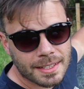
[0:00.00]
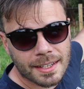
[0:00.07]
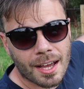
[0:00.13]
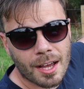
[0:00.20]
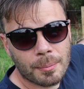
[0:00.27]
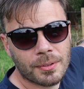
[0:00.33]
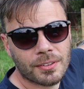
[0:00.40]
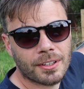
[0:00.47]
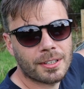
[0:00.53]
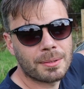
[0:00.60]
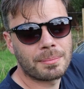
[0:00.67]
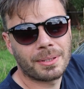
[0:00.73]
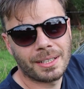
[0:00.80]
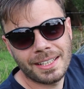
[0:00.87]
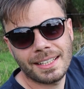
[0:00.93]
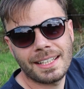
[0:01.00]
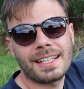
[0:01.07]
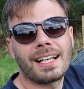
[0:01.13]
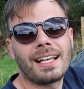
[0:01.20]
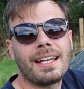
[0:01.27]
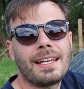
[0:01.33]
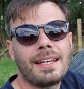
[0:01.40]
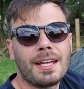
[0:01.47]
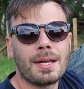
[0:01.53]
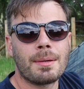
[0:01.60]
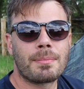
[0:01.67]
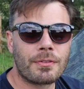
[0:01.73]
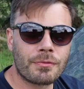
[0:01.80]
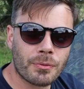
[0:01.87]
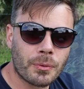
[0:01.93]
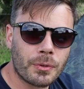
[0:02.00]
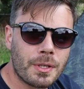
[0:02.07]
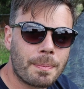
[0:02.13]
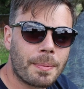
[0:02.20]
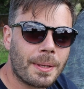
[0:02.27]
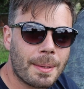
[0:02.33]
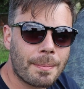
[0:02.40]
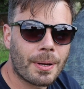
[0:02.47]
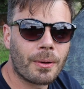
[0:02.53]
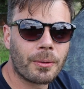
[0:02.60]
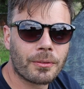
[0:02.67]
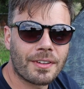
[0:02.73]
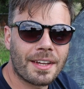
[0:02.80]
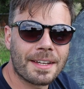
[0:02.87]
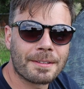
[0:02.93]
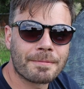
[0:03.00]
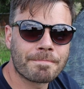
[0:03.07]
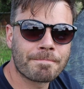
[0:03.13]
the cups are completely clear before you put your poles in.